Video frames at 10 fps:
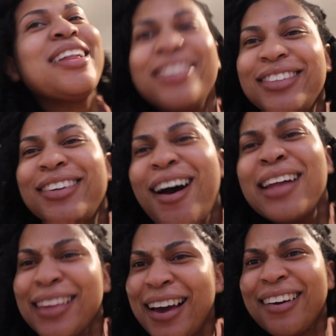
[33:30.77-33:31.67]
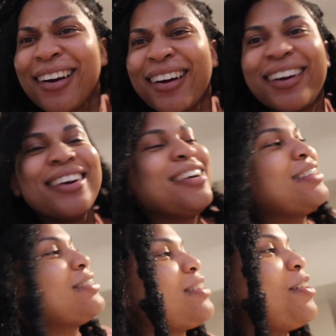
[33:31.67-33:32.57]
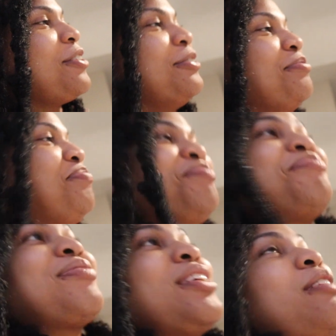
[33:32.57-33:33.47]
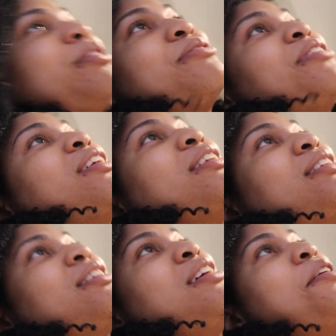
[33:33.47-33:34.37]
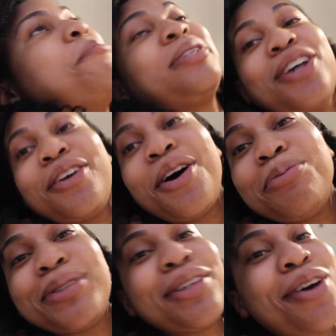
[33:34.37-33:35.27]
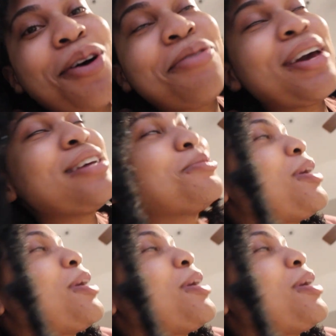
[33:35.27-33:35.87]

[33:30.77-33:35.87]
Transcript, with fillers: I you know I like her, so it was fun. But y'all know I'm still in the whole phase.